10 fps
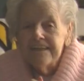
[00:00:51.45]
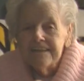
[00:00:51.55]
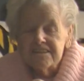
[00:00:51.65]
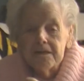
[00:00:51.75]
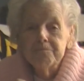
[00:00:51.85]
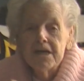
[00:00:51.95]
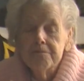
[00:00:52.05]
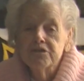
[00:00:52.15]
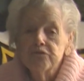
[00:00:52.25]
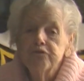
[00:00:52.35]

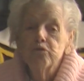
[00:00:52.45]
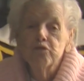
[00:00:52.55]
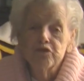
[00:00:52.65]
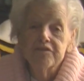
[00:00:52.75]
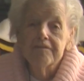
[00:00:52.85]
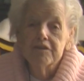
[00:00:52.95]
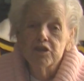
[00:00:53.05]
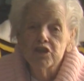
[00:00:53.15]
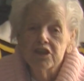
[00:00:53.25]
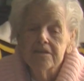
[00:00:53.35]
Sometimes the food is very
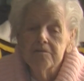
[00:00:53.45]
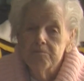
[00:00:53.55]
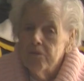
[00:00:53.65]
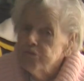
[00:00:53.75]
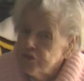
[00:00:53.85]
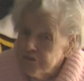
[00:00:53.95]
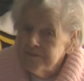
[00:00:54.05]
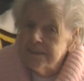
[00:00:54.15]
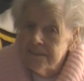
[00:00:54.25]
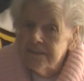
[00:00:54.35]
good. Most of it